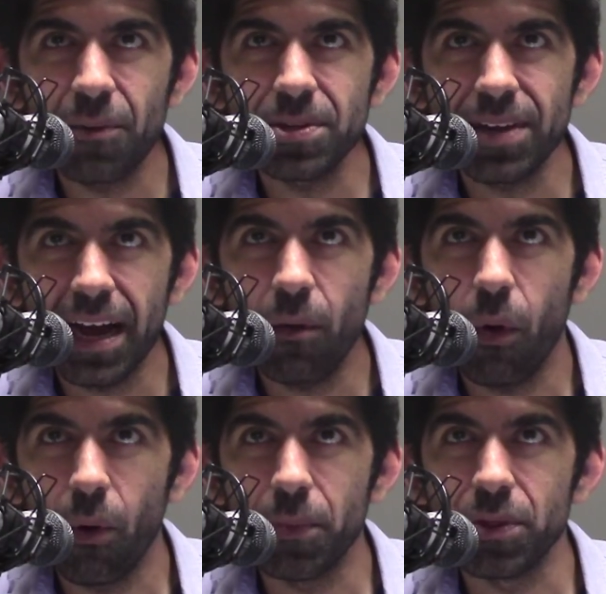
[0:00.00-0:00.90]
wonder how
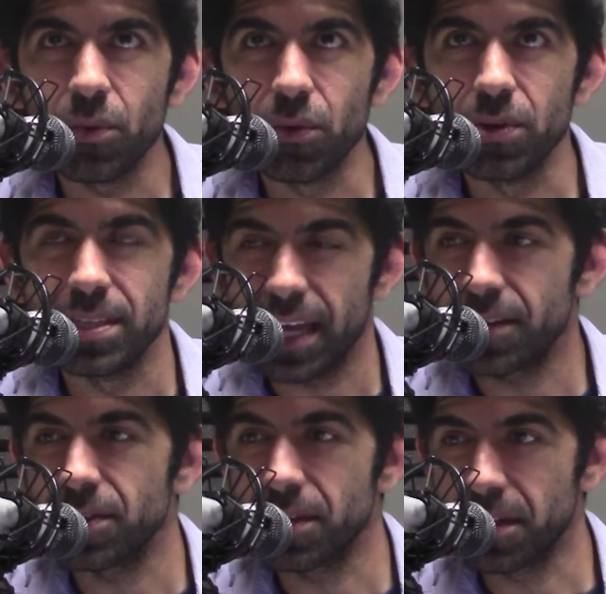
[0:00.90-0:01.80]
open the world is
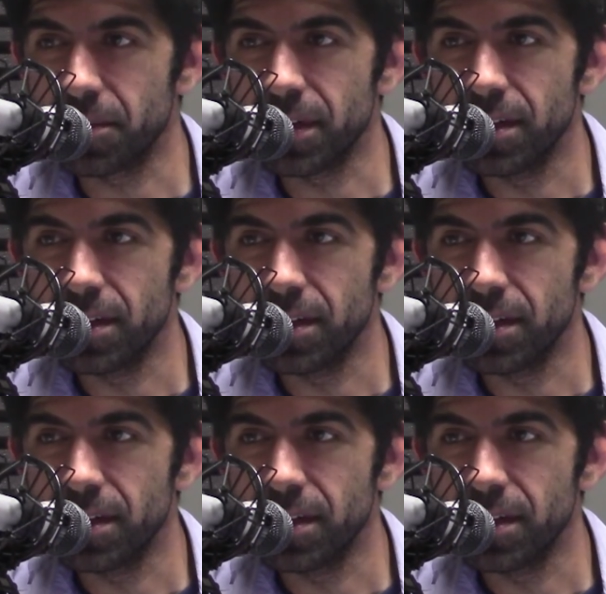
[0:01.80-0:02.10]
actually going to be.